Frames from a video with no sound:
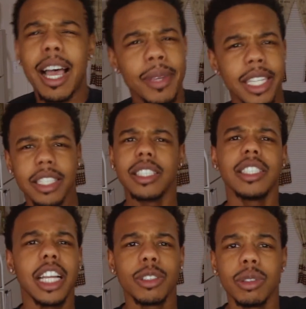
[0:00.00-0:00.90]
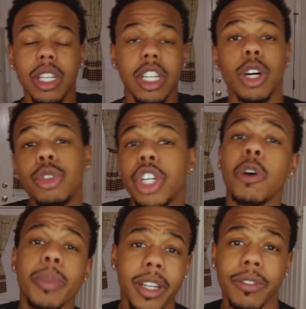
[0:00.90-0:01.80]
I mean, just not too long ago,
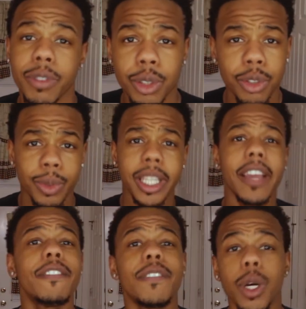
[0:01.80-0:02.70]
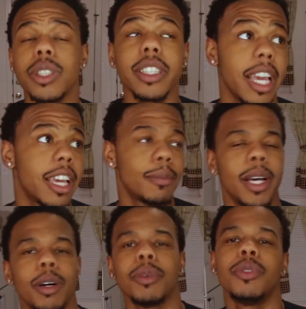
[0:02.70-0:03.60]
No Better Foods, when they first came
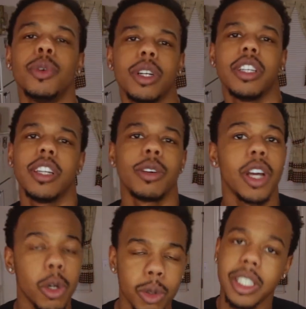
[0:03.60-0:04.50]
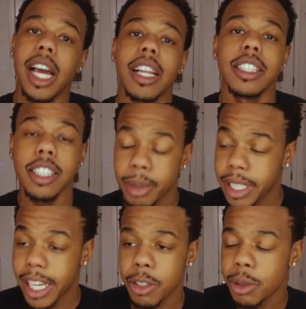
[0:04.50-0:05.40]
out, before, you know, the whole chocolate chip
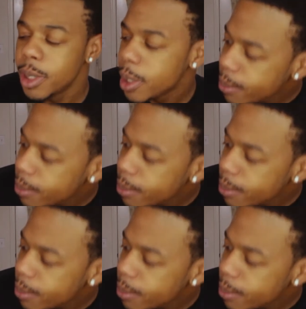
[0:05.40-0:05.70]
scandal.